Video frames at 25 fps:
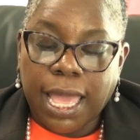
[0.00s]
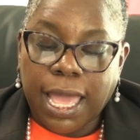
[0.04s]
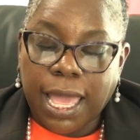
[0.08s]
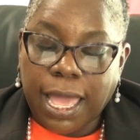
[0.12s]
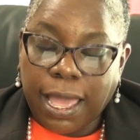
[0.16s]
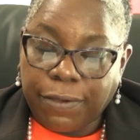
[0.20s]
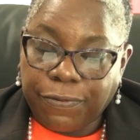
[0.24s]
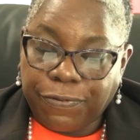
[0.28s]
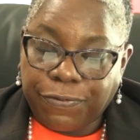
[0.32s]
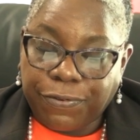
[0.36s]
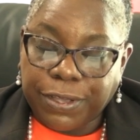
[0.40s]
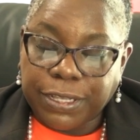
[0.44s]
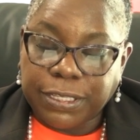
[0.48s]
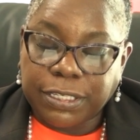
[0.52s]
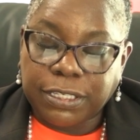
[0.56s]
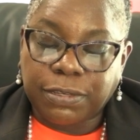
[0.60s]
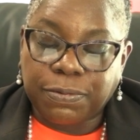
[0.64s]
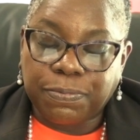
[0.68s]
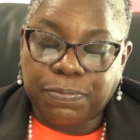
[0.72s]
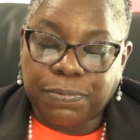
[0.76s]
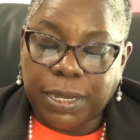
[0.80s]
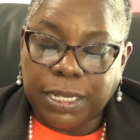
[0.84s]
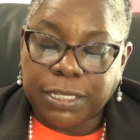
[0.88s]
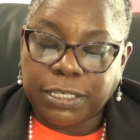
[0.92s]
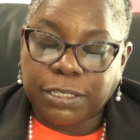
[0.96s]
Efforts
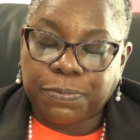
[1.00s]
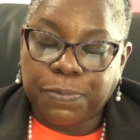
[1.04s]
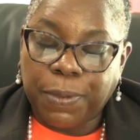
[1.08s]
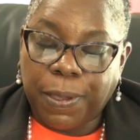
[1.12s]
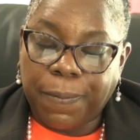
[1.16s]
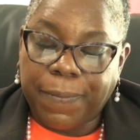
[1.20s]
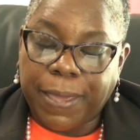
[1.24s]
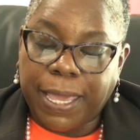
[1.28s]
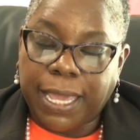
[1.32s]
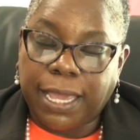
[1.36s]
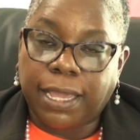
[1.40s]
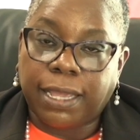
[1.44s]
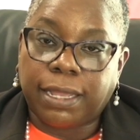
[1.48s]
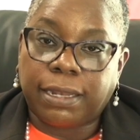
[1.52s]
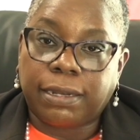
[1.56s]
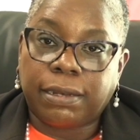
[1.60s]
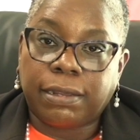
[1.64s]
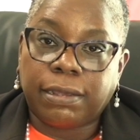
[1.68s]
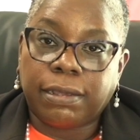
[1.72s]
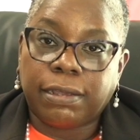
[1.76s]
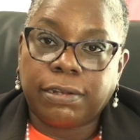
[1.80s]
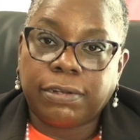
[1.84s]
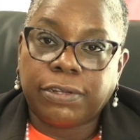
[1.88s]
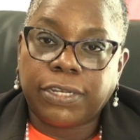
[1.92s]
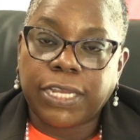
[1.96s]
must be made
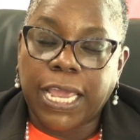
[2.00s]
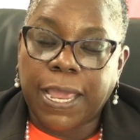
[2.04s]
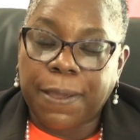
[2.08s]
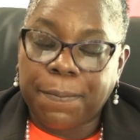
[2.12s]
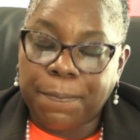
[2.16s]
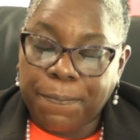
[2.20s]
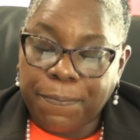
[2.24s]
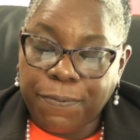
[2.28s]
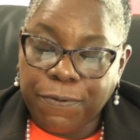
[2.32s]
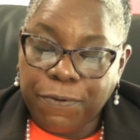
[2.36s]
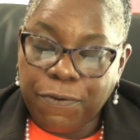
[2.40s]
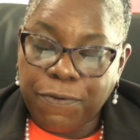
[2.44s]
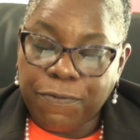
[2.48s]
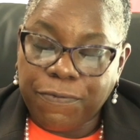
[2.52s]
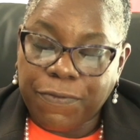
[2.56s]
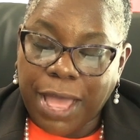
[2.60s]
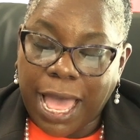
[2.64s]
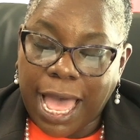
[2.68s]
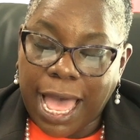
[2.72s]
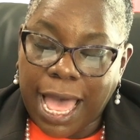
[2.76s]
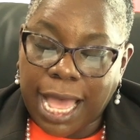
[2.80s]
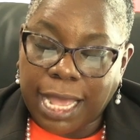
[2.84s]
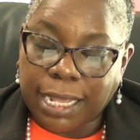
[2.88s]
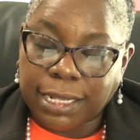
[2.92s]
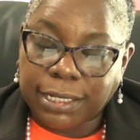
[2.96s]
to improve
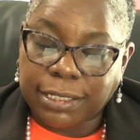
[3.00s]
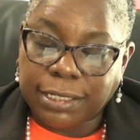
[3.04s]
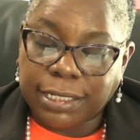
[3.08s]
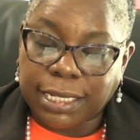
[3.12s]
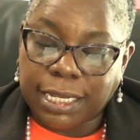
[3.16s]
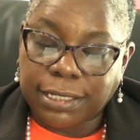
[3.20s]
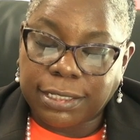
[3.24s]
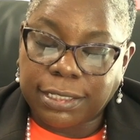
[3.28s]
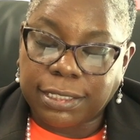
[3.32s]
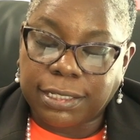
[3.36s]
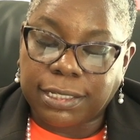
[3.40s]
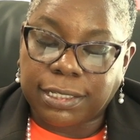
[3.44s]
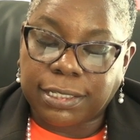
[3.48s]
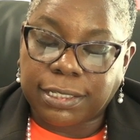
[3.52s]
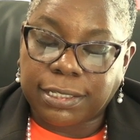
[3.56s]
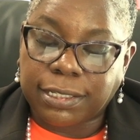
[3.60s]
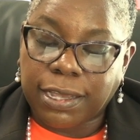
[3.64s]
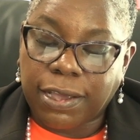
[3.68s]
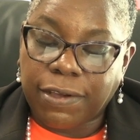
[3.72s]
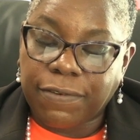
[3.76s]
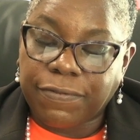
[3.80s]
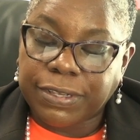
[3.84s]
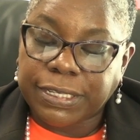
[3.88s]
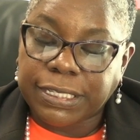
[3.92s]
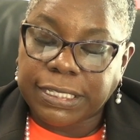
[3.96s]
access to
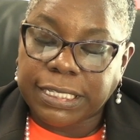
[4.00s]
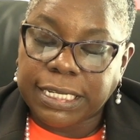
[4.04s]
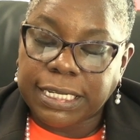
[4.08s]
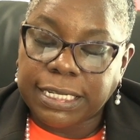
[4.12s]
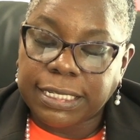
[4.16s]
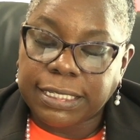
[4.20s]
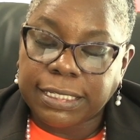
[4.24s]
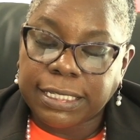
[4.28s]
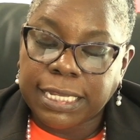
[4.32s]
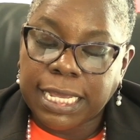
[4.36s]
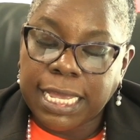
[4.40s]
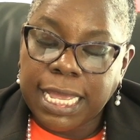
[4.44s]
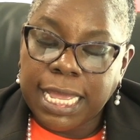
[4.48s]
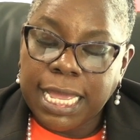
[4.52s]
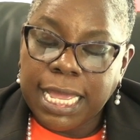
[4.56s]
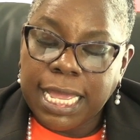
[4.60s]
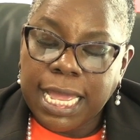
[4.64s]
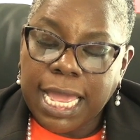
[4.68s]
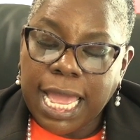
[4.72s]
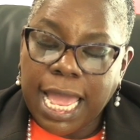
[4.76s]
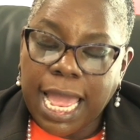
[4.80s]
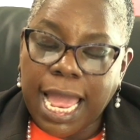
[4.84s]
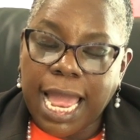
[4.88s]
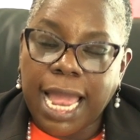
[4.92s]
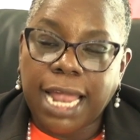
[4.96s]
services
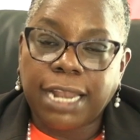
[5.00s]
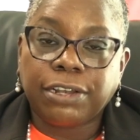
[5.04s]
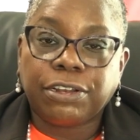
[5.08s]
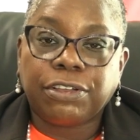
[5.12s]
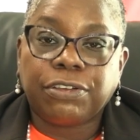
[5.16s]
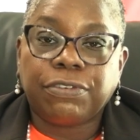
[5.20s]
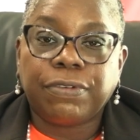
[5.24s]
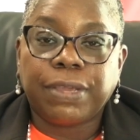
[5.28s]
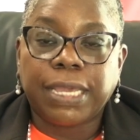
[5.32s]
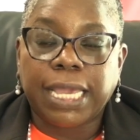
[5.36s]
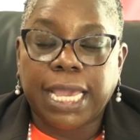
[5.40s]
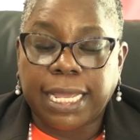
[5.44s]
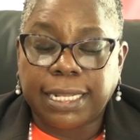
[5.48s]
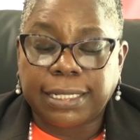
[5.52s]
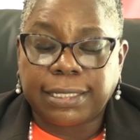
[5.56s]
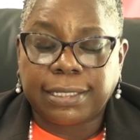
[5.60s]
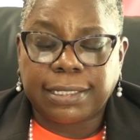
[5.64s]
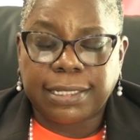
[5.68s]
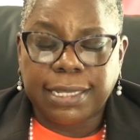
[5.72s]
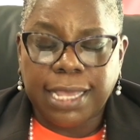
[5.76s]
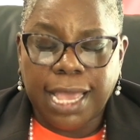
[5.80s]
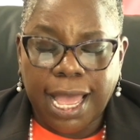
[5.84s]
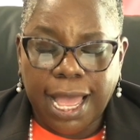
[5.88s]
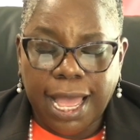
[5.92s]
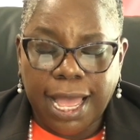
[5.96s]
and create
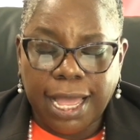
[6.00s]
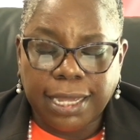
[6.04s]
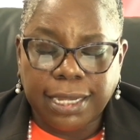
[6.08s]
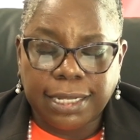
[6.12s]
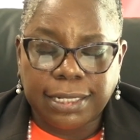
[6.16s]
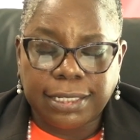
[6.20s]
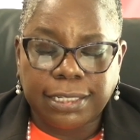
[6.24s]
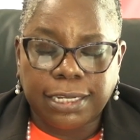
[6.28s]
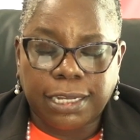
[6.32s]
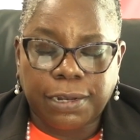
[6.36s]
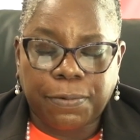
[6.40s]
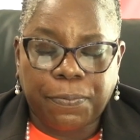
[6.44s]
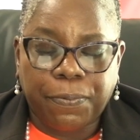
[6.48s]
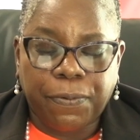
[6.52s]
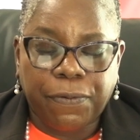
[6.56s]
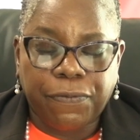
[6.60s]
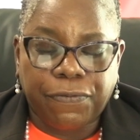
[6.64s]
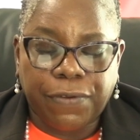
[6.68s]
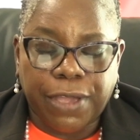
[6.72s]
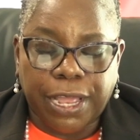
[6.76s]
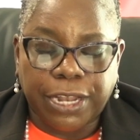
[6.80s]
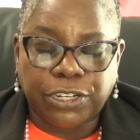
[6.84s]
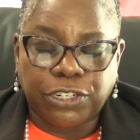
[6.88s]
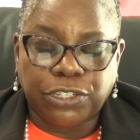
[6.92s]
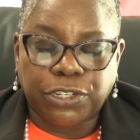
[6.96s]
targeted
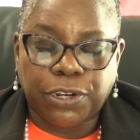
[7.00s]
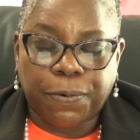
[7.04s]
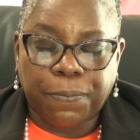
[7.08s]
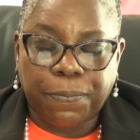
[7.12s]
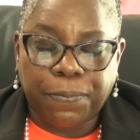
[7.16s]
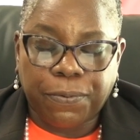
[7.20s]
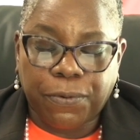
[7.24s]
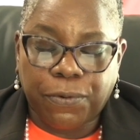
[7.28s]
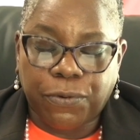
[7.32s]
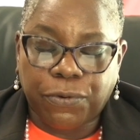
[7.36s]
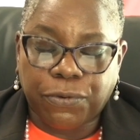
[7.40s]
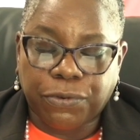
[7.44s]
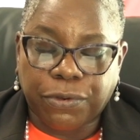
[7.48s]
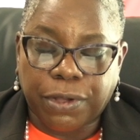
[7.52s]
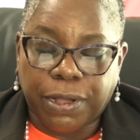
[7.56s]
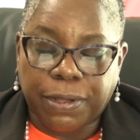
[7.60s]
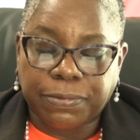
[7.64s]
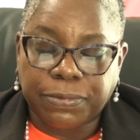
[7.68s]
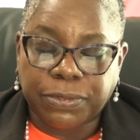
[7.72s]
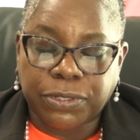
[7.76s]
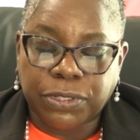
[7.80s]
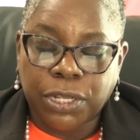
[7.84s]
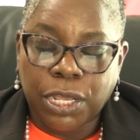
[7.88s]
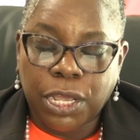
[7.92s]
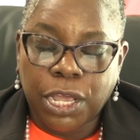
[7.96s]
prevention
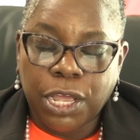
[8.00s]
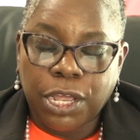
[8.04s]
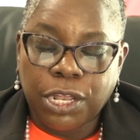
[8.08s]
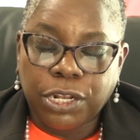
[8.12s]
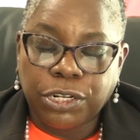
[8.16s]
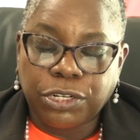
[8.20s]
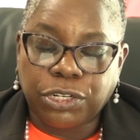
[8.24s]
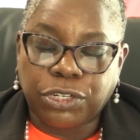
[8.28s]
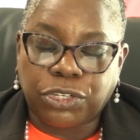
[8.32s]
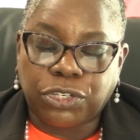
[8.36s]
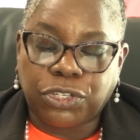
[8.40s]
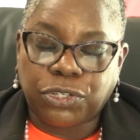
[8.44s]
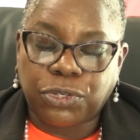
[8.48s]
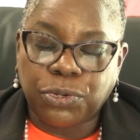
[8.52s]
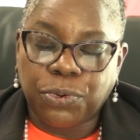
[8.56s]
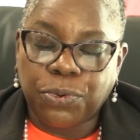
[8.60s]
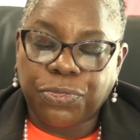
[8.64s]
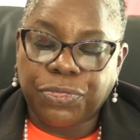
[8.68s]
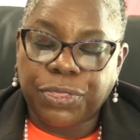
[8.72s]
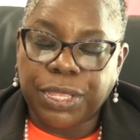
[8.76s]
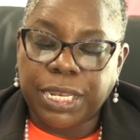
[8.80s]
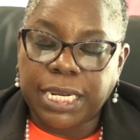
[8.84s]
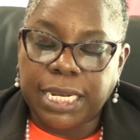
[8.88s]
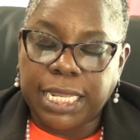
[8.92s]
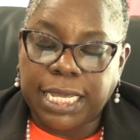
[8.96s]
programs to
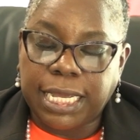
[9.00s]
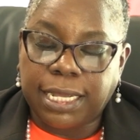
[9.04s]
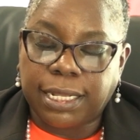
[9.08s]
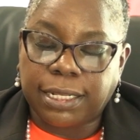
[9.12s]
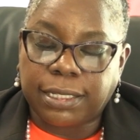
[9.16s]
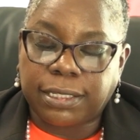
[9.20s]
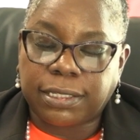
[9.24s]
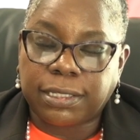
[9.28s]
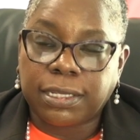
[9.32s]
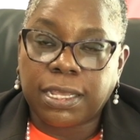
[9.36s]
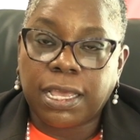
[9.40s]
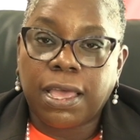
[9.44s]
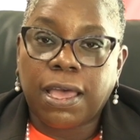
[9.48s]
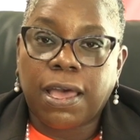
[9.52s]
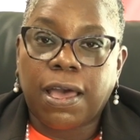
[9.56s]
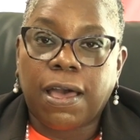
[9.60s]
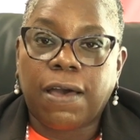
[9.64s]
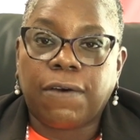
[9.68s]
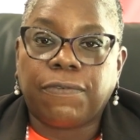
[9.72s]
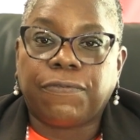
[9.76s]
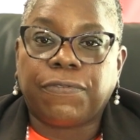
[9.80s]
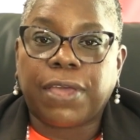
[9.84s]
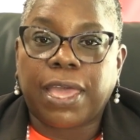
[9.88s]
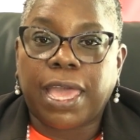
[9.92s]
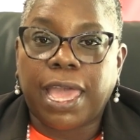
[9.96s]
suit the needs
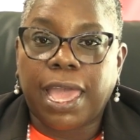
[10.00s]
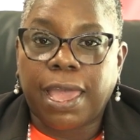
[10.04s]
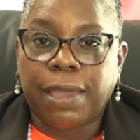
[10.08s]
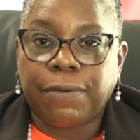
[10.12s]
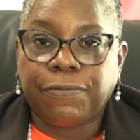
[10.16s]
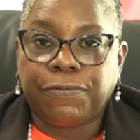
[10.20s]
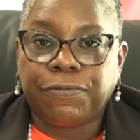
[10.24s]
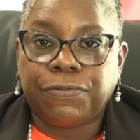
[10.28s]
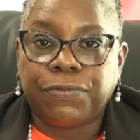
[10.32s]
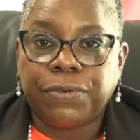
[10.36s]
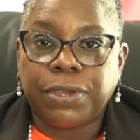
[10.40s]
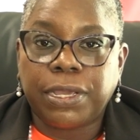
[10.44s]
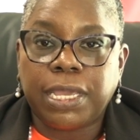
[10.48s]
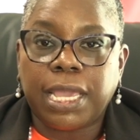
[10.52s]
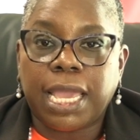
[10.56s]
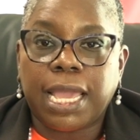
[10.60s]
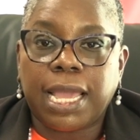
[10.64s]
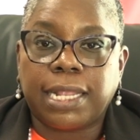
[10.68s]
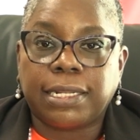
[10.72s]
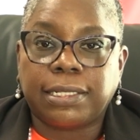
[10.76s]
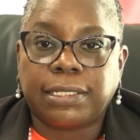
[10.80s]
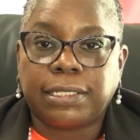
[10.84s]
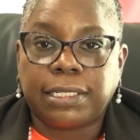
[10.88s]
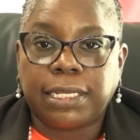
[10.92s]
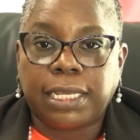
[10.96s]
of every
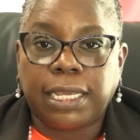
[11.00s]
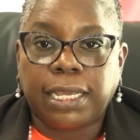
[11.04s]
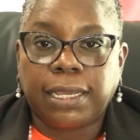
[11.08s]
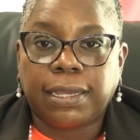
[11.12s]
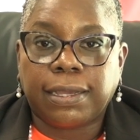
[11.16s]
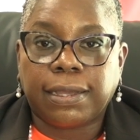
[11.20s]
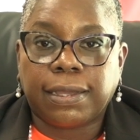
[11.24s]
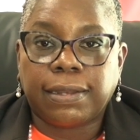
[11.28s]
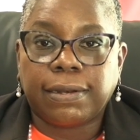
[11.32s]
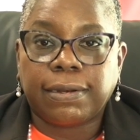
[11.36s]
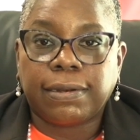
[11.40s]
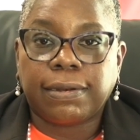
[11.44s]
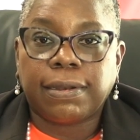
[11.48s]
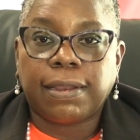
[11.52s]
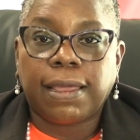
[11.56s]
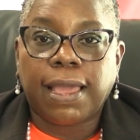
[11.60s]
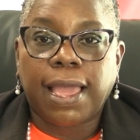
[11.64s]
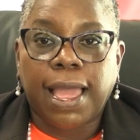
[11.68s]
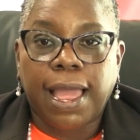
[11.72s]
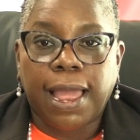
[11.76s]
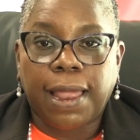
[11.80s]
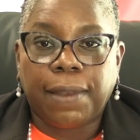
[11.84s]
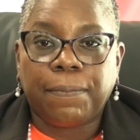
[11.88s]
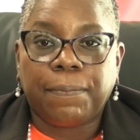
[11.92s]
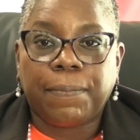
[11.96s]
Antiguan
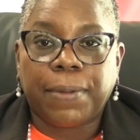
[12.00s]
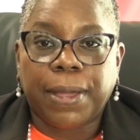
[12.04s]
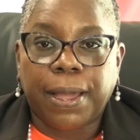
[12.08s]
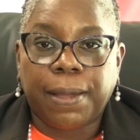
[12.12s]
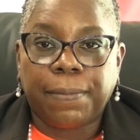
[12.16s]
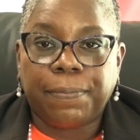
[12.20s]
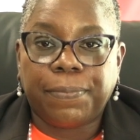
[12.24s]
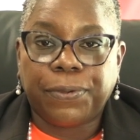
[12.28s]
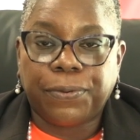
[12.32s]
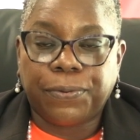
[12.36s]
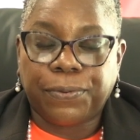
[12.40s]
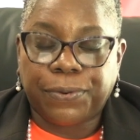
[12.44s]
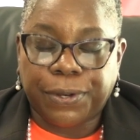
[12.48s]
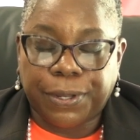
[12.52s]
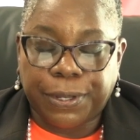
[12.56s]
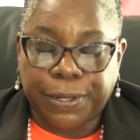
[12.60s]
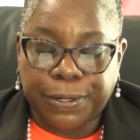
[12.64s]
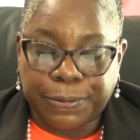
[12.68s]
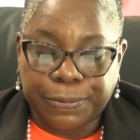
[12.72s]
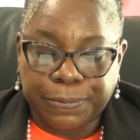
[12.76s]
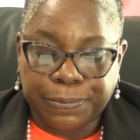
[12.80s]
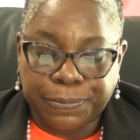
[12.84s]
and Barbudan.